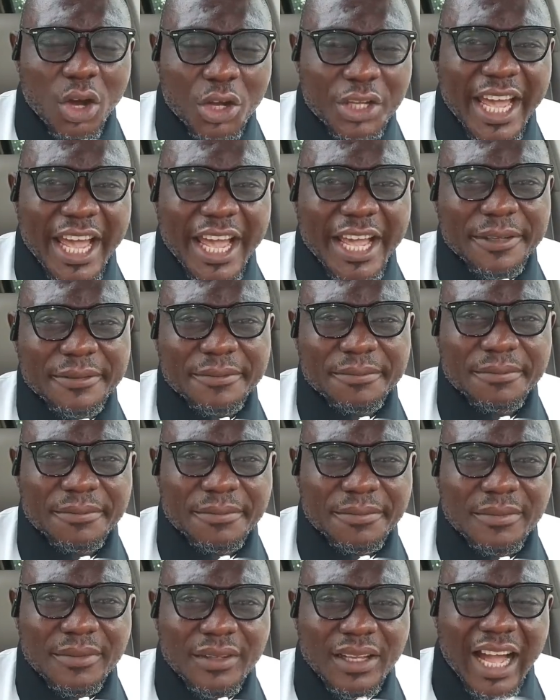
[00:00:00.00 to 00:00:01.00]
Okay?
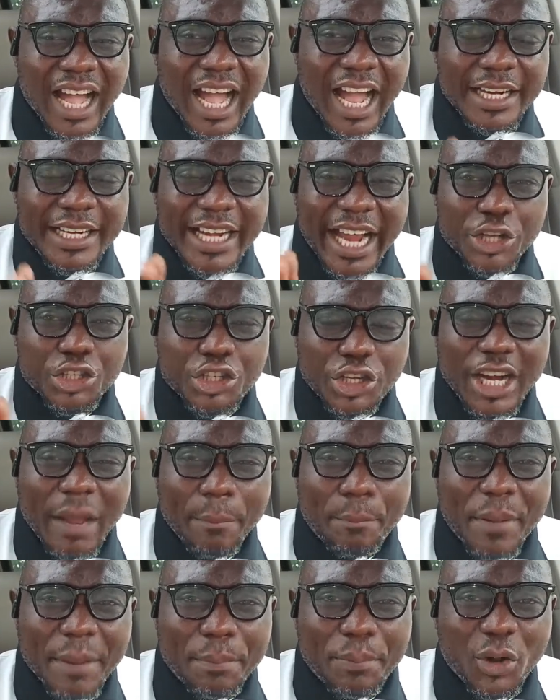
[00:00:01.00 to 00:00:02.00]
And
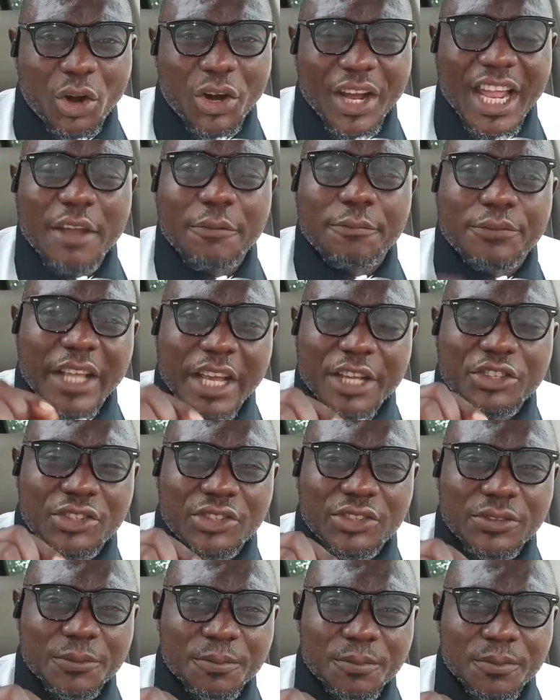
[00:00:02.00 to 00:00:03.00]
Nigerian people, if
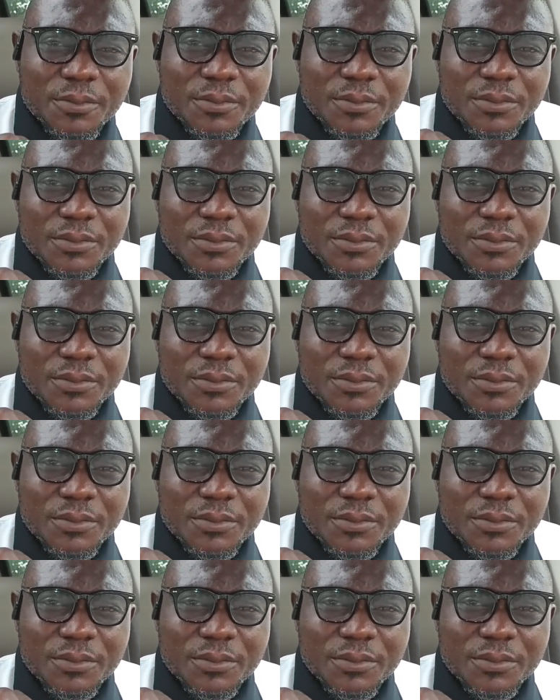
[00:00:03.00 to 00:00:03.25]
this